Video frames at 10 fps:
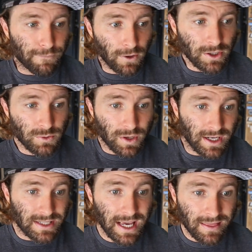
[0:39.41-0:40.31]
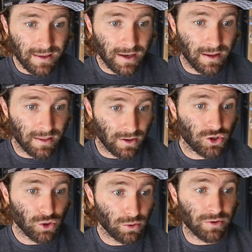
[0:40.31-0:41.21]
First, we're going to take the
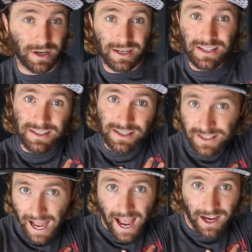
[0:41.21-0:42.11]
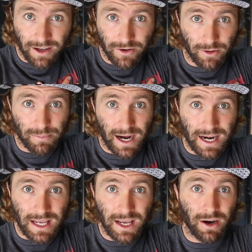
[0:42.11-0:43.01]
shoulder, and it needs to stack under the
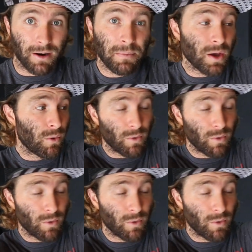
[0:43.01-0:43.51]
body here.